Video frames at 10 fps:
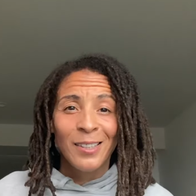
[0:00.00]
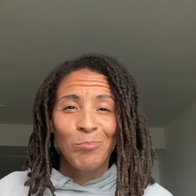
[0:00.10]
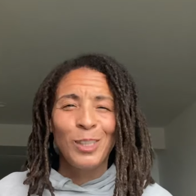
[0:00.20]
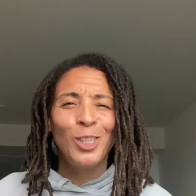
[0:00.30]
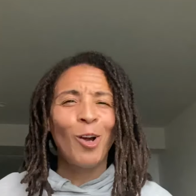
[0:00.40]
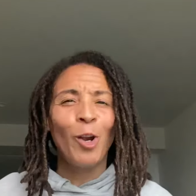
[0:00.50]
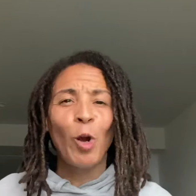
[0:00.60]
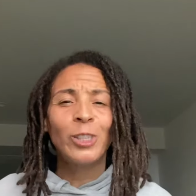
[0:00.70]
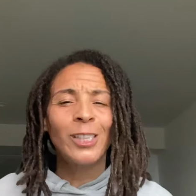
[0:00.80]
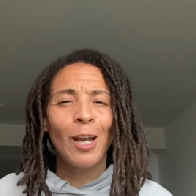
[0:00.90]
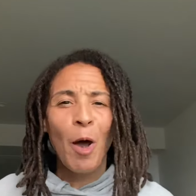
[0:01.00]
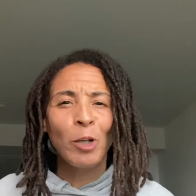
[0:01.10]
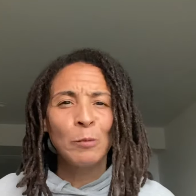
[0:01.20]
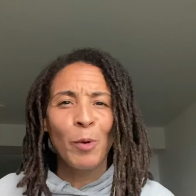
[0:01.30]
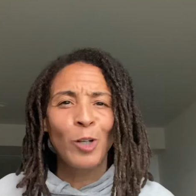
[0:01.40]
But you don't know shit
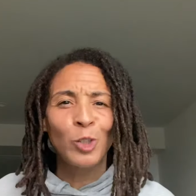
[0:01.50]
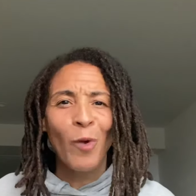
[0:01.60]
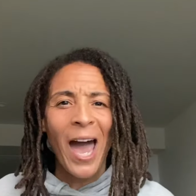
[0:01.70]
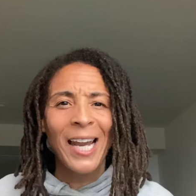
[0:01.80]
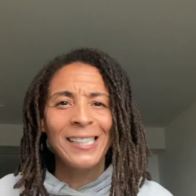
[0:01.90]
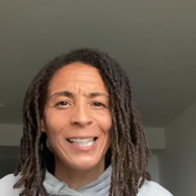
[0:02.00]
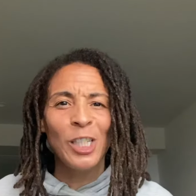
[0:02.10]
about spirituality.